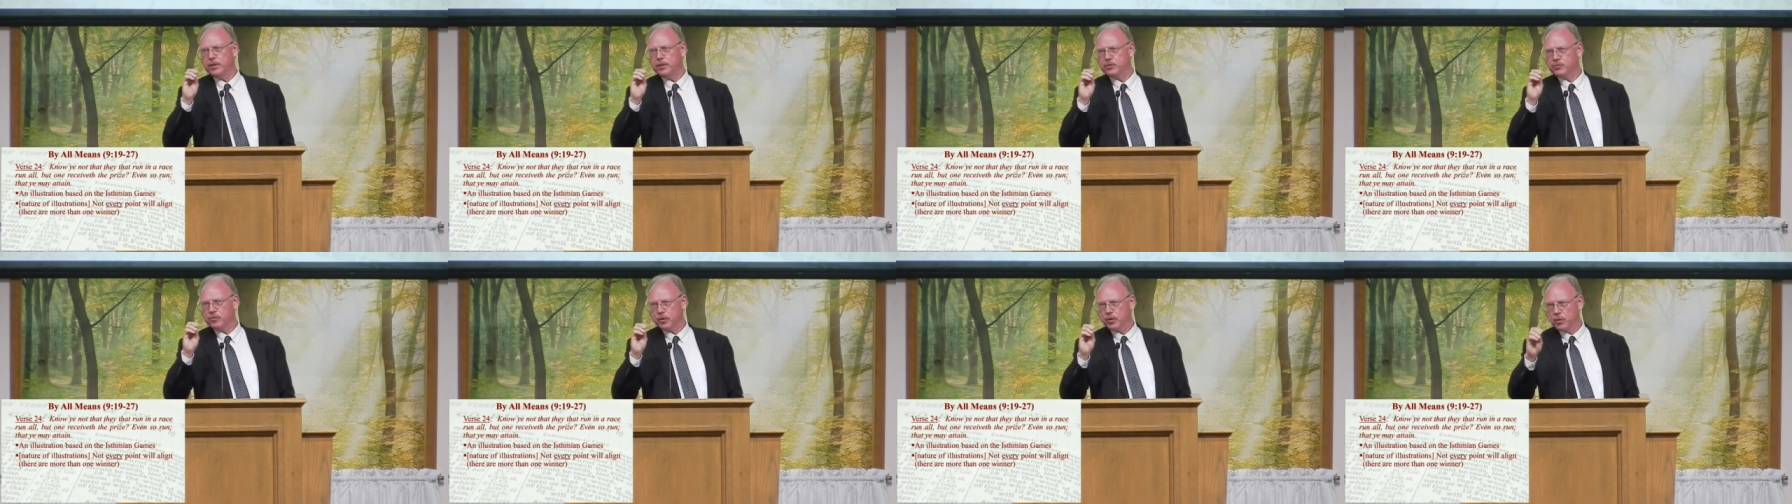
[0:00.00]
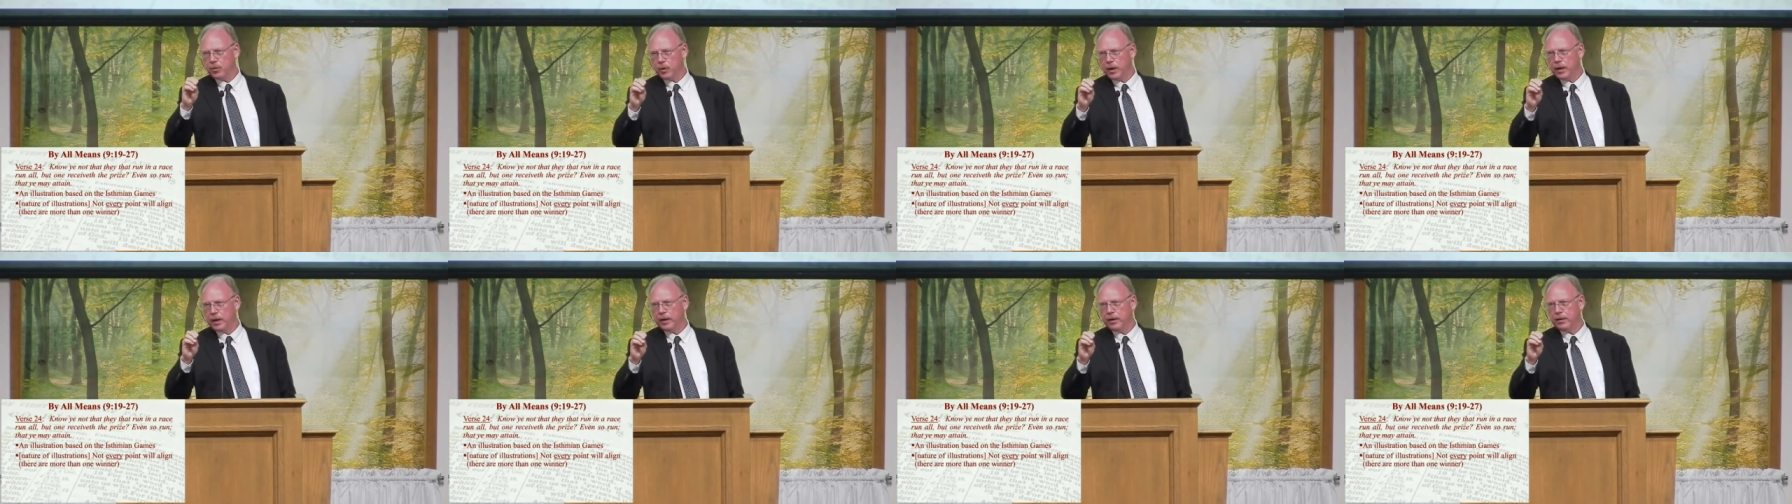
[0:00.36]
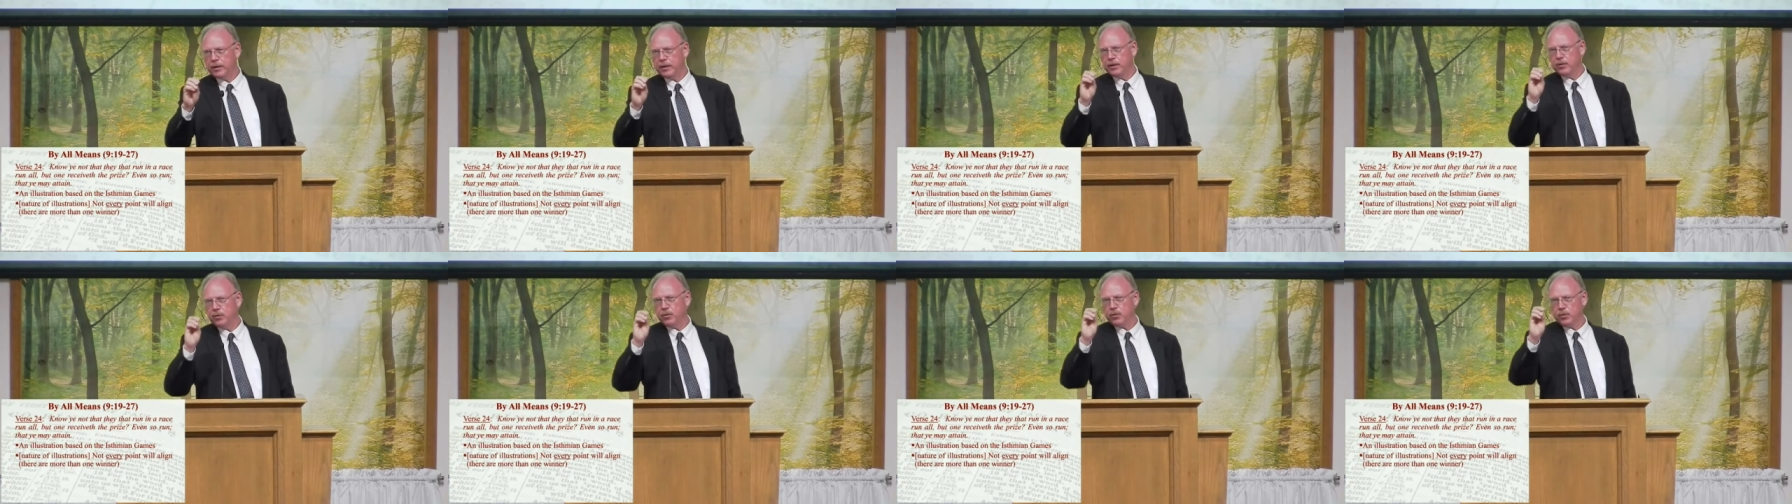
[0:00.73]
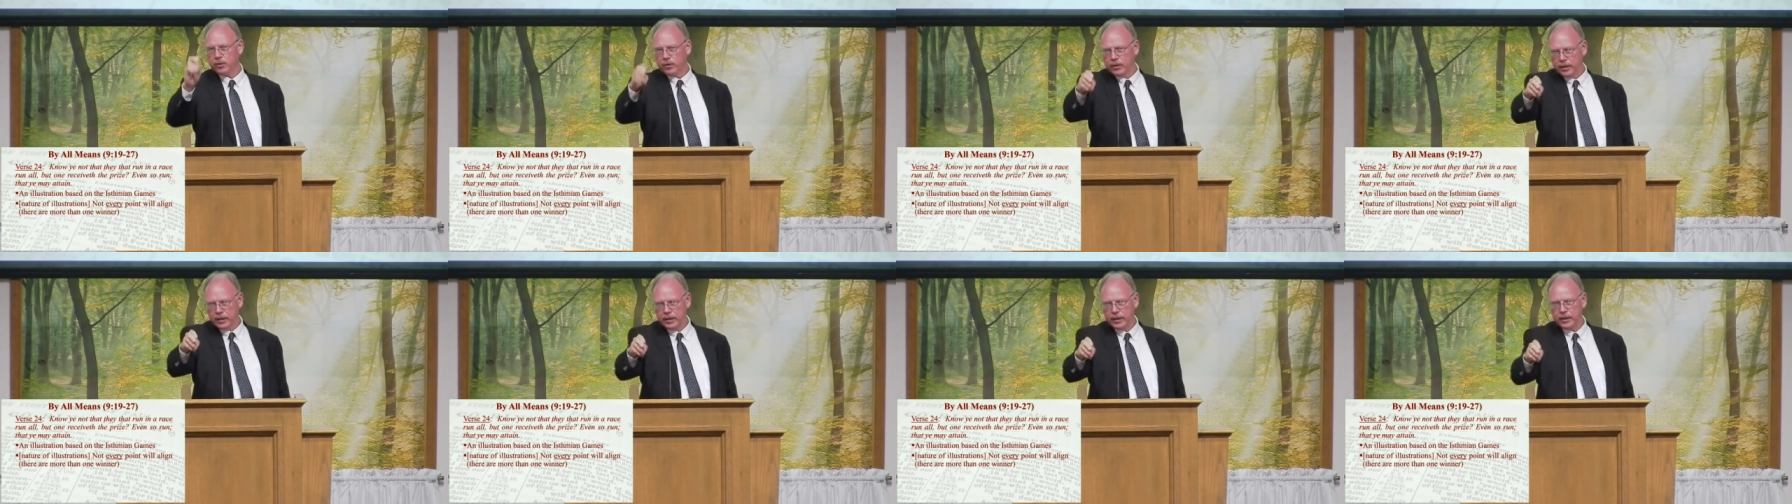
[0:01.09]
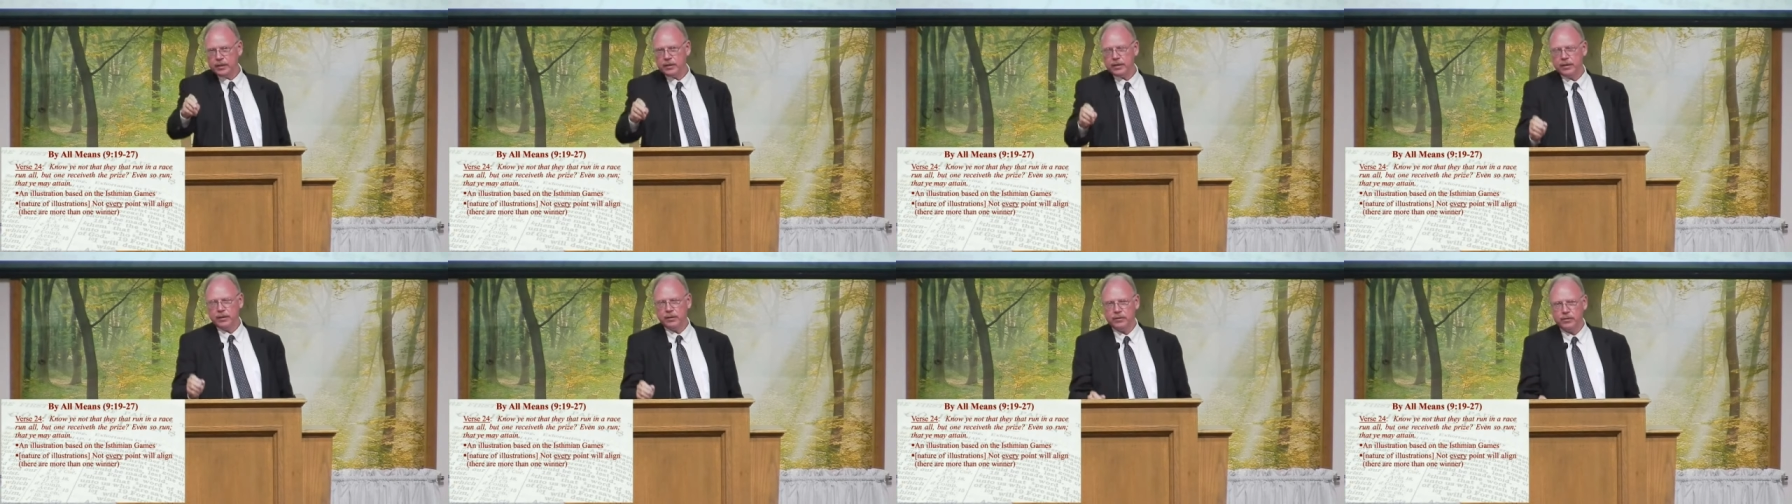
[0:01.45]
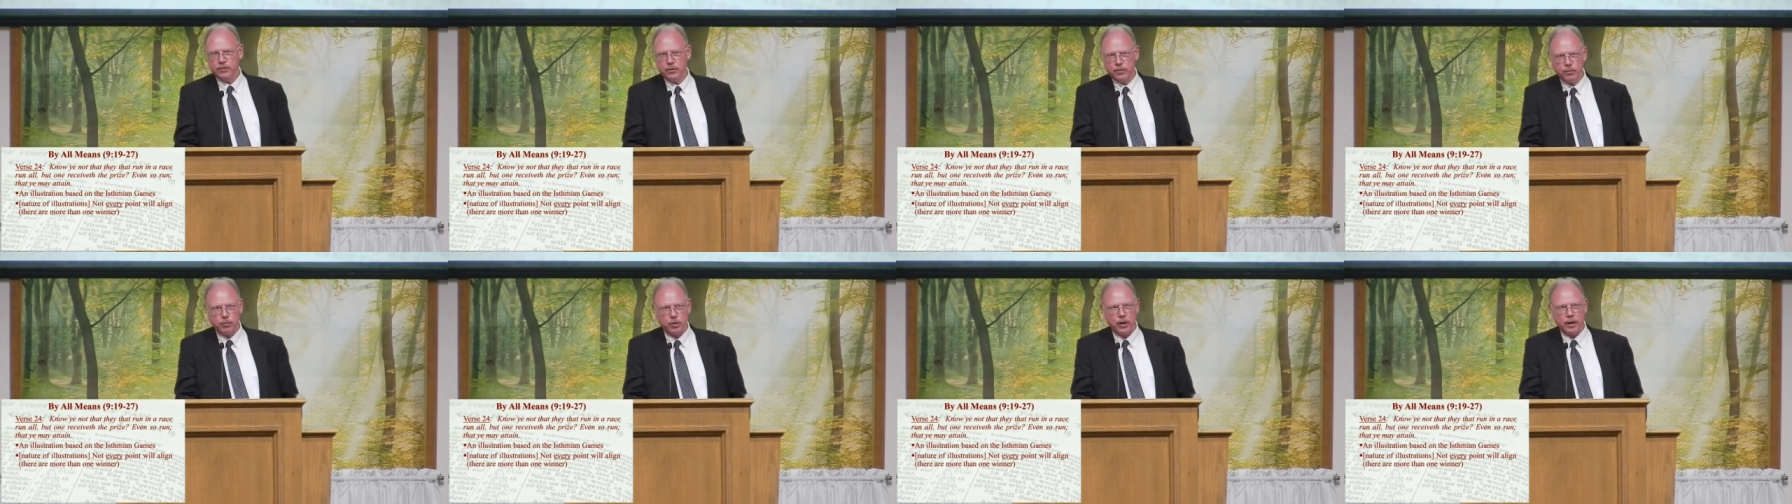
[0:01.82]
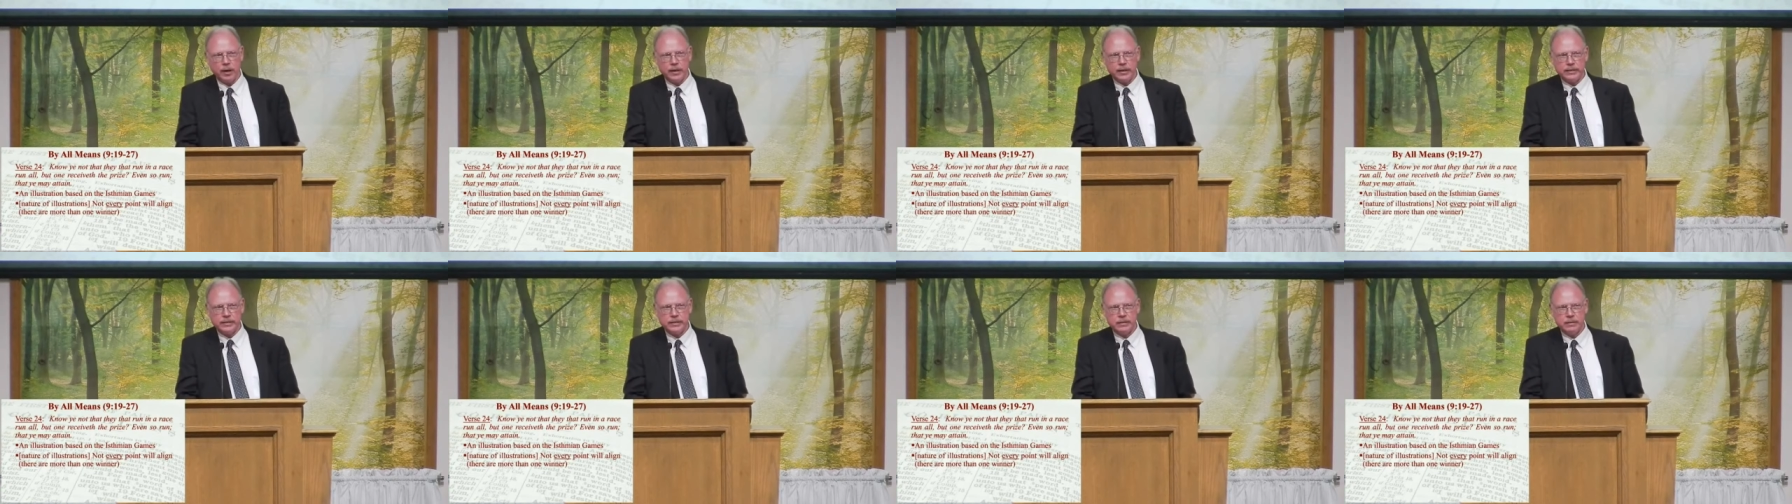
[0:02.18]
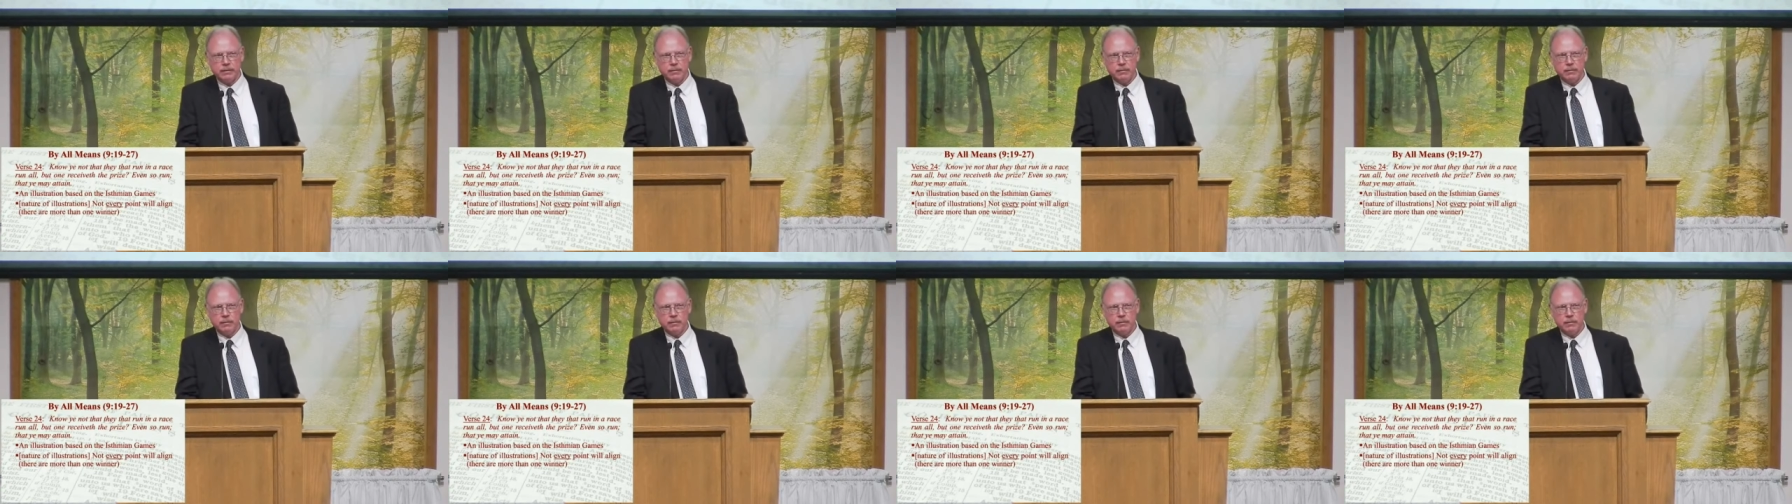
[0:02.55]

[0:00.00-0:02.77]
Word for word: that's required in order to get there to the prize.